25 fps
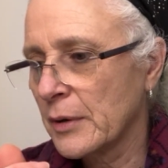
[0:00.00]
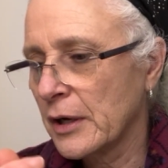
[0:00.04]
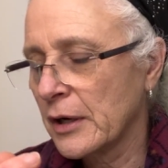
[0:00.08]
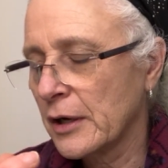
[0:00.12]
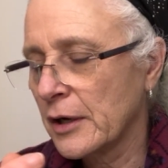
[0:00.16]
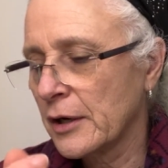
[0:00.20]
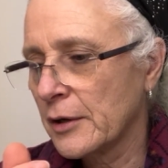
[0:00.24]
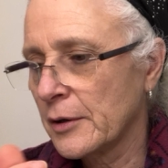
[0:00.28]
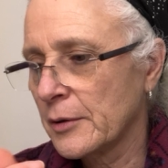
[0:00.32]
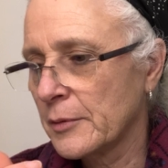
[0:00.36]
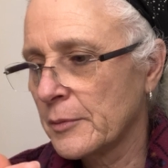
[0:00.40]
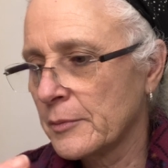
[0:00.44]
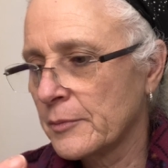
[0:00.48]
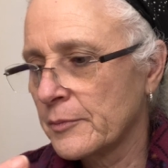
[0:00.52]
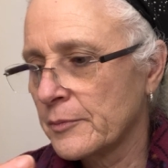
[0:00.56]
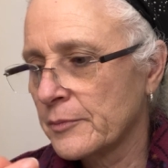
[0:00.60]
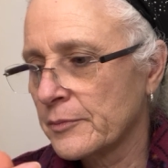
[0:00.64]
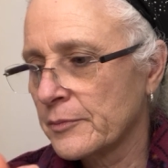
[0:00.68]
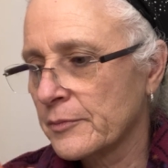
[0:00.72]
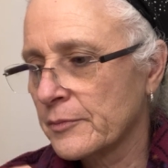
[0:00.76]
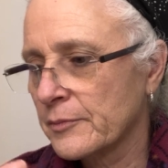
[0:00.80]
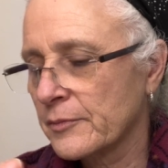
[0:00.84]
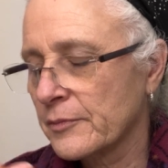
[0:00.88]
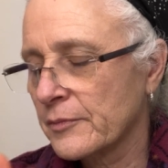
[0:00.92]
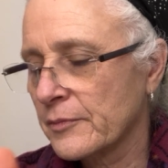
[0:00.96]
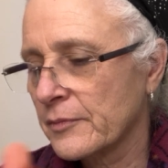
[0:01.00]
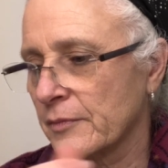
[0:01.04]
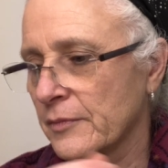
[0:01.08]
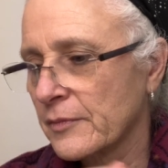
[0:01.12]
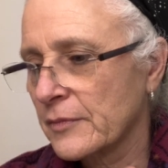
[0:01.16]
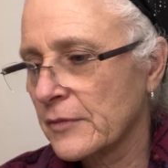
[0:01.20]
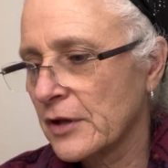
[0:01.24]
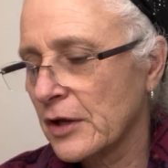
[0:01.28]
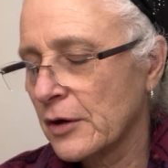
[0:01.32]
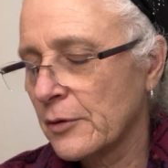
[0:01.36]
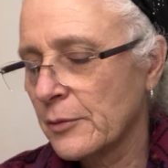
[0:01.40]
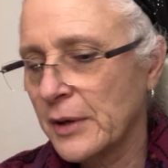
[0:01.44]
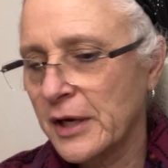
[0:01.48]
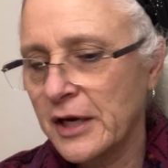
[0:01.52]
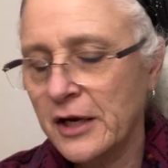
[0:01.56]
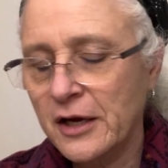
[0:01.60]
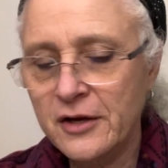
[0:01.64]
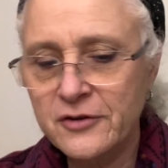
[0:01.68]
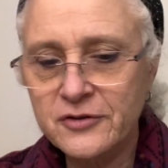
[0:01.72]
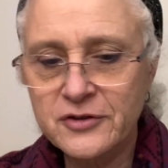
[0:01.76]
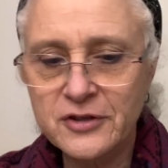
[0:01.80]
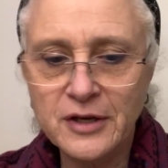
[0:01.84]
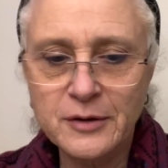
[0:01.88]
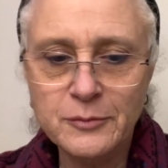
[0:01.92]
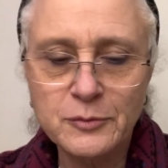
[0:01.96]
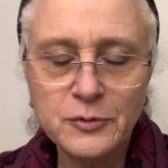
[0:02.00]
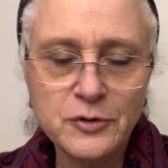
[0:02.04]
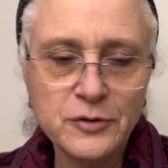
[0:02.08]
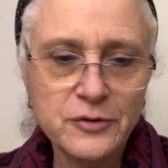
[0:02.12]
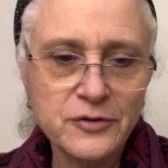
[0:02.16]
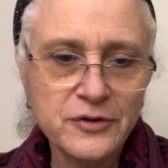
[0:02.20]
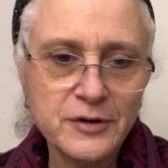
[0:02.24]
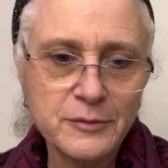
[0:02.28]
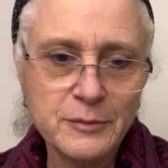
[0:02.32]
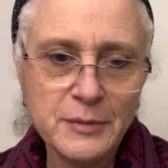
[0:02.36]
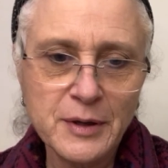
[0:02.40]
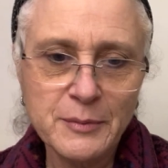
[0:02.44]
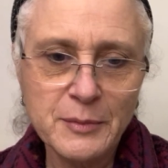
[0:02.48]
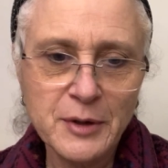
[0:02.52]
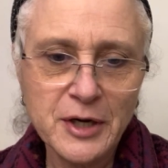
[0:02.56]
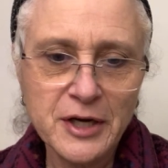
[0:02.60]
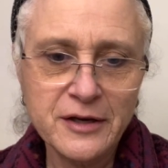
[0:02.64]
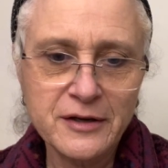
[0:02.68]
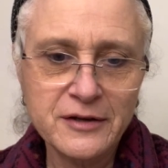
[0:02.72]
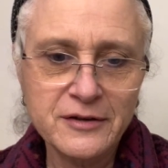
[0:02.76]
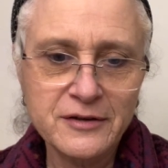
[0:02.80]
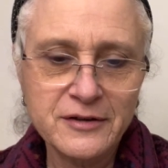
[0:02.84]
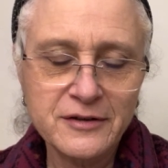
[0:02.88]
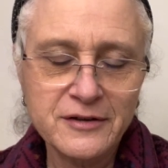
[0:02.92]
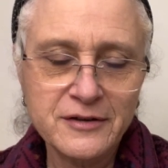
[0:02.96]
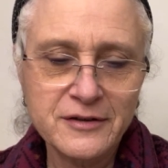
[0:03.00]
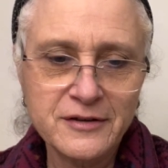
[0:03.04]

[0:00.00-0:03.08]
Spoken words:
oh my gosh, I'm losing my mind.